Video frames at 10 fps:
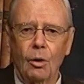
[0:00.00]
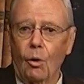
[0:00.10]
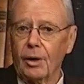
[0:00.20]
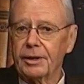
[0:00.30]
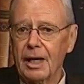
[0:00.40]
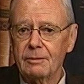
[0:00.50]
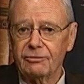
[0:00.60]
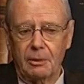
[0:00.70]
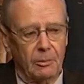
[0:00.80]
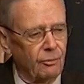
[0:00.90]
or came
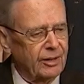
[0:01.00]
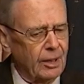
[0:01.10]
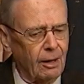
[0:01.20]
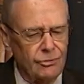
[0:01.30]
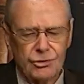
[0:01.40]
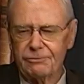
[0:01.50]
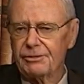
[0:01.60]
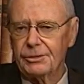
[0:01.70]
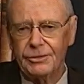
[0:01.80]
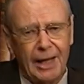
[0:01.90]
from, or regardless of
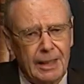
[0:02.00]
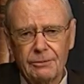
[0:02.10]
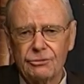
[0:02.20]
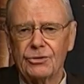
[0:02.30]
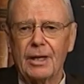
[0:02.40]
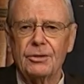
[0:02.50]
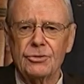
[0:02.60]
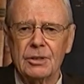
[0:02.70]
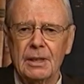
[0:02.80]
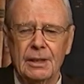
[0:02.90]
the negative
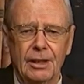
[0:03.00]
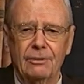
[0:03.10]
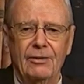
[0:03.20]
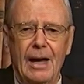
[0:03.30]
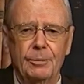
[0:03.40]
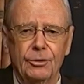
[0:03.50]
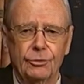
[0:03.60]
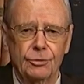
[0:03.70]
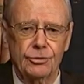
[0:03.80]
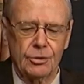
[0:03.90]
things that have happened
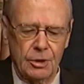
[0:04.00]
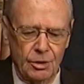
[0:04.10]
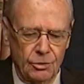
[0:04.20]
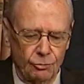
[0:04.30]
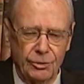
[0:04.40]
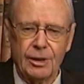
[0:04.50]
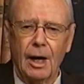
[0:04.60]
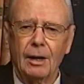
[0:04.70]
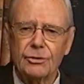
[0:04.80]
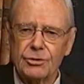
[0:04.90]
to us,
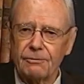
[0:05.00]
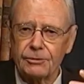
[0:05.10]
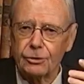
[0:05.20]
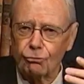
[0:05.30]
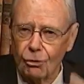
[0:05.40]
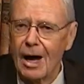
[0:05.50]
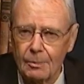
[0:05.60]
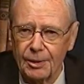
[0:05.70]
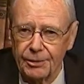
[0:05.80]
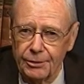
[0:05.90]
regardless of the
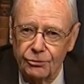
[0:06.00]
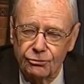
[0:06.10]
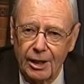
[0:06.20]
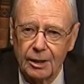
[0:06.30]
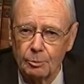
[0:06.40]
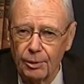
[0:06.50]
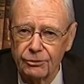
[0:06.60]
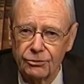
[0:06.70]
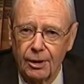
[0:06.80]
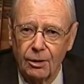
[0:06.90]
trauma that has taken
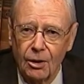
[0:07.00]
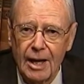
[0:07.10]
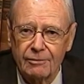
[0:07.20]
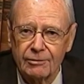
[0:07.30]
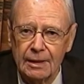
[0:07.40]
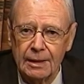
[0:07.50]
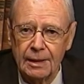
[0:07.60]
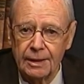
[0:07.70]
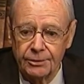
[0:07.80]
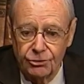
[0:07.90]
place in our life
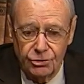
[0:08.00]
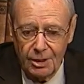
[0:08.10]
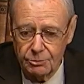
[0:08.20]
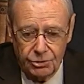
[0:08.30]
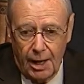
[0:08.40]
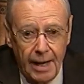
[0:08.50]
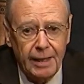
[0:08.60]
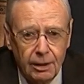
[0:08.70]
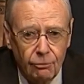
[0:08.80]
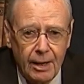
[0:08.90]
that seems to
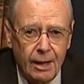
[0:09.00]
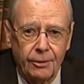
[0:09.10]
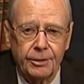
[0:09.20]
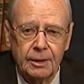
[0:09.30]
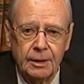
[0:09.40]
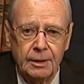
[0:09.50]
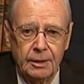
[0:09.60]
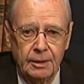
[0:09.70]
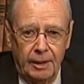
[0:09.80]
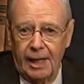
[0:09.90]
hang around
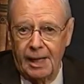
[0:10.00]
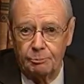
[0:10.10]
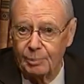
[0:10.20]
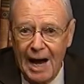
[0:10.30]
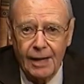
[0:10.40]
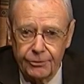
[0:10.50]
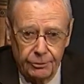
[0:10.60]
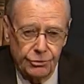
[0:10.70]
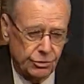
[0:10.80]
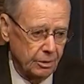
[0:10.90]
and
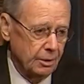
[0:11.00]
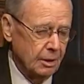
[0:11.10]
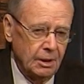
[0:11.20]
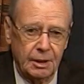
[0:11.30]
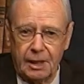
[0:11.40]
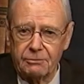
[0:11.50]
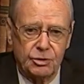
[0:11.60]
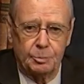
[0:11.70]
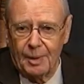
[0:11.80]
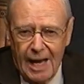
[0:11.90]
bother us and give
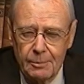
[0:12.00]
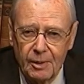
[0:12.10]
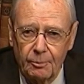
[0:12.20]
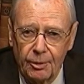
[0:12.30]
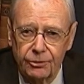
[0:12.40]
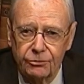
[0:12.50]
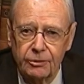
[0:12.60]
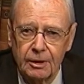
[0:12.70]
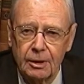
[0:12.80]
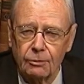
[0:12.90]
us bad memories,
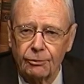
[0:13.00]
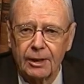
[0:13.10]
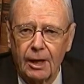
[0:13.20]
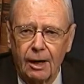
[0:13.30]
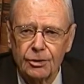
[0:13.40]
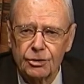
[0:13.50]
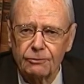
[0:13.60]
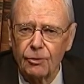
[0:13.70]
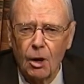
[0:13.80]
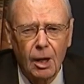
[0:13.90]
regardless
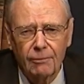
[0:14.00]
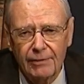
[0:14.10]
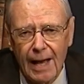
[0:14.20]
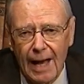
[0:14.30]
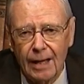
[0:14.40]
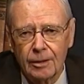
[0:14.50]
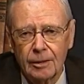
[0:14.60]
of all of that,